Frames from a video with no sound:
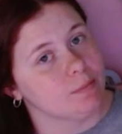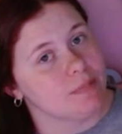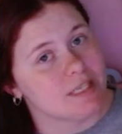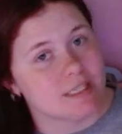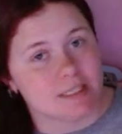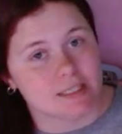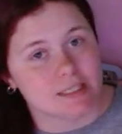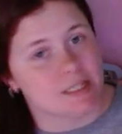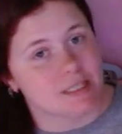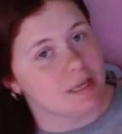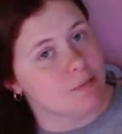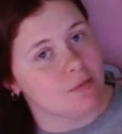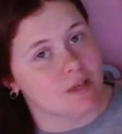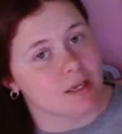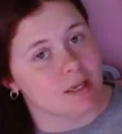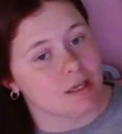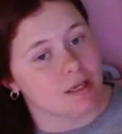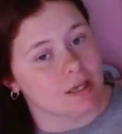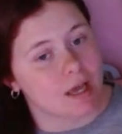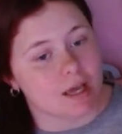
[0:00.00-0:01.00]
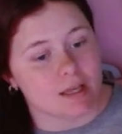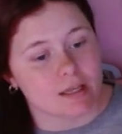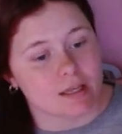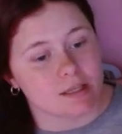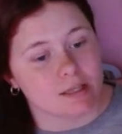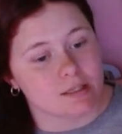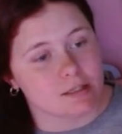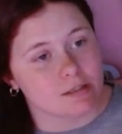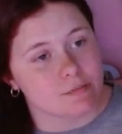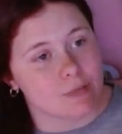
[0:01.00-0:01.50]
is the same thing
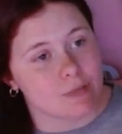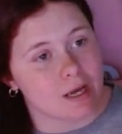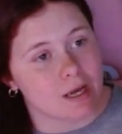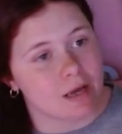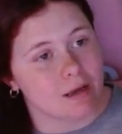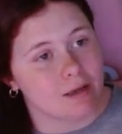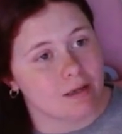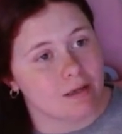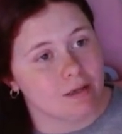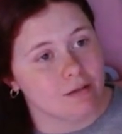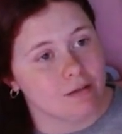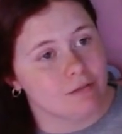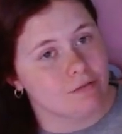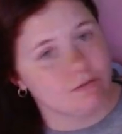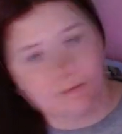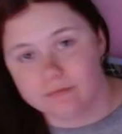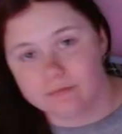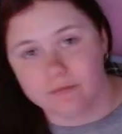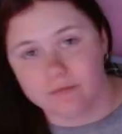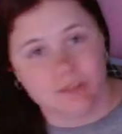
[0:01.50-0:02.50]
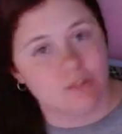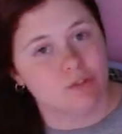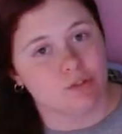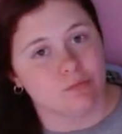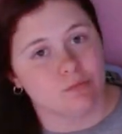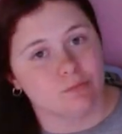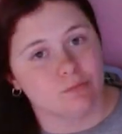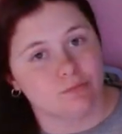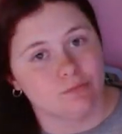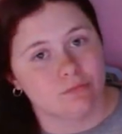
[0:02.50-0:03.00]
as my YouTube.